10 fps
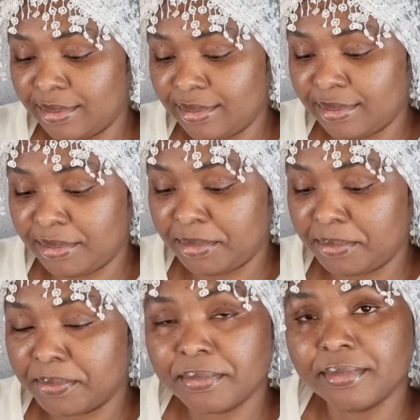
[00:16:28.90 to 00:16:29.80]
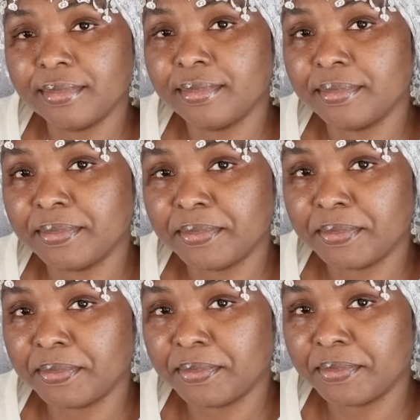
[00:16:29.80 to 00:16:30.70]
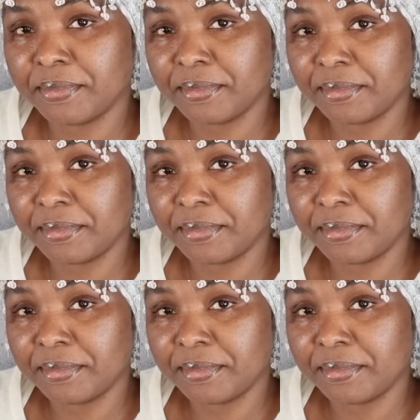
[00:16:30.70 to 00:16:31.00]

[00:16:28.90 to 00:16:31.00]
No one is speaking in this clip.